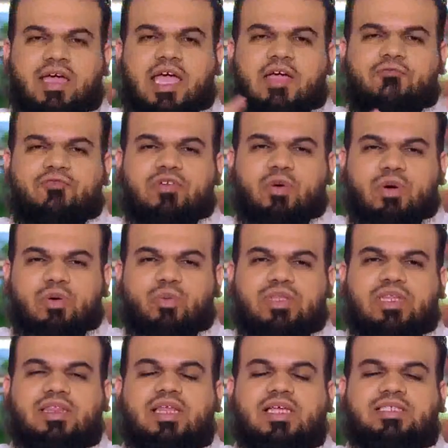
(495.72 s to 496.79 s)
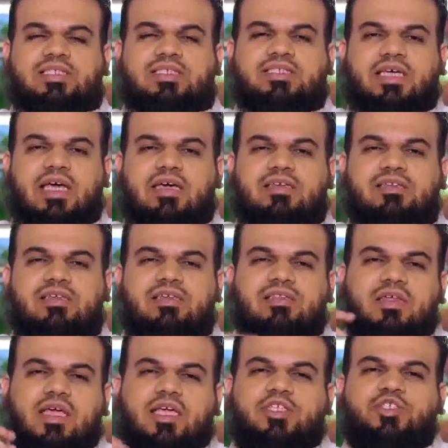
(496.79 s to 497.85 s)
everyone within that society,
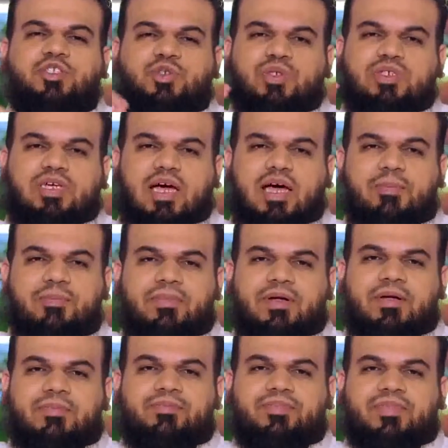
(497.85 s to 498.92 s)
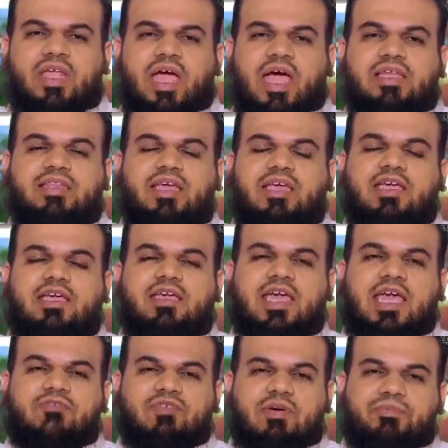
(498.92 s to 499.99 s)
they stood up and they
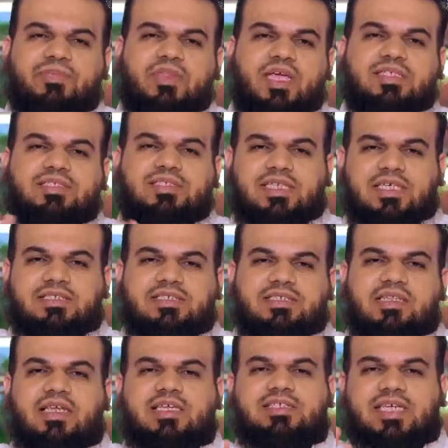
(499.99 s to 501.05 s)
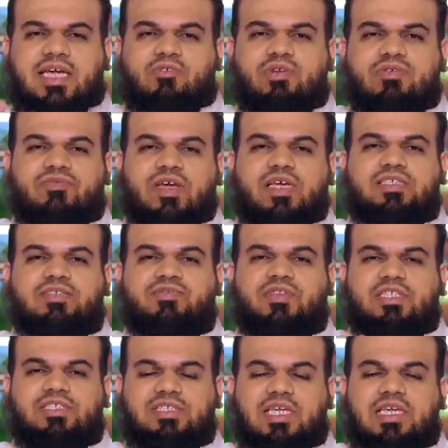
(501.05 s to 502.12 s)
gave up their sins and they sacrificed for
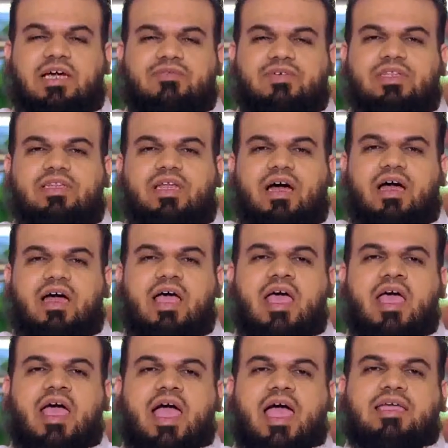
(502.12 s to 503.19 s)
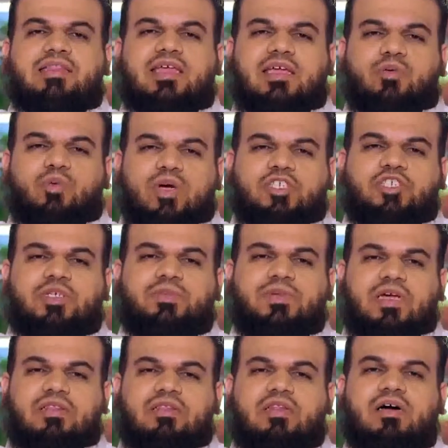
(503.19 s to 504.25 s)
the sake of Allah and they worshipped
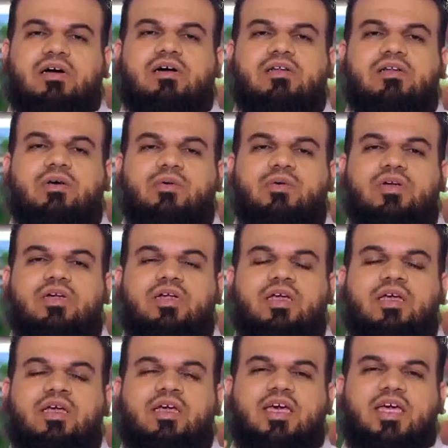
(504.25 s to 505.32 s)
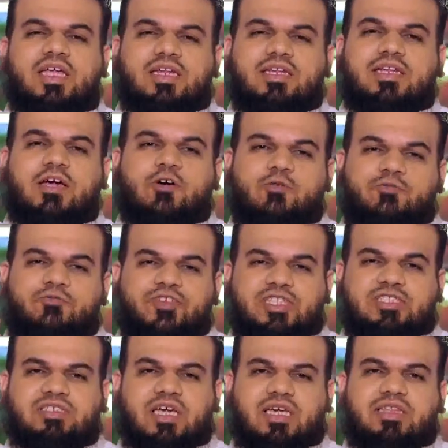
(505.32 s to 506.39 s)
Allah alone. Innahum
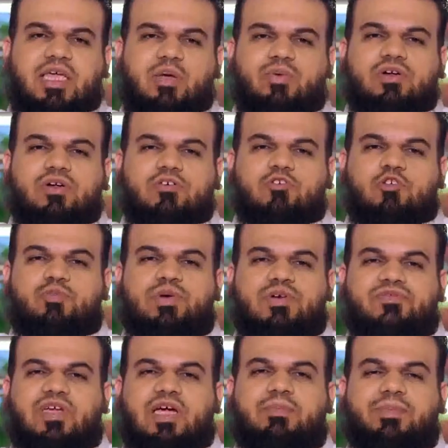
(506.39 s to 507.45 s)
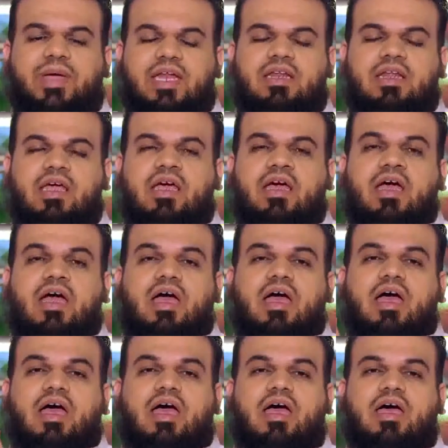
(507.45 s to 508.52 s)
fitya. They were a group of young men.
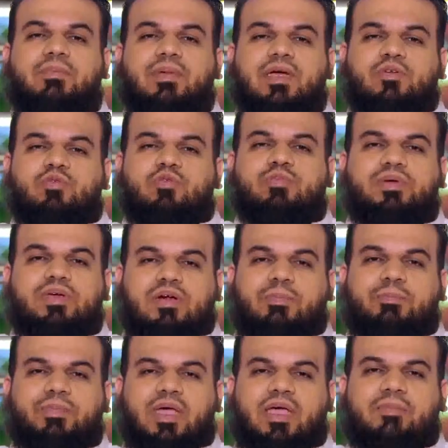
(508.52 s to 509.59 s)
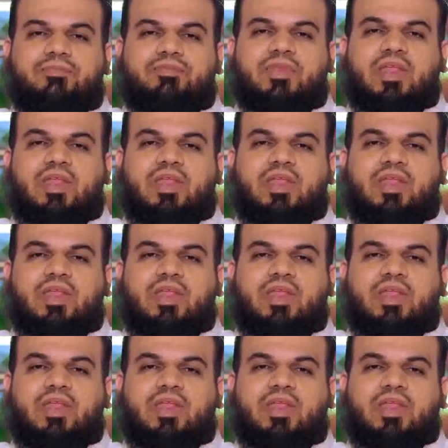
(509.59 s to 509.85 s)
Amanu bi rabbihim.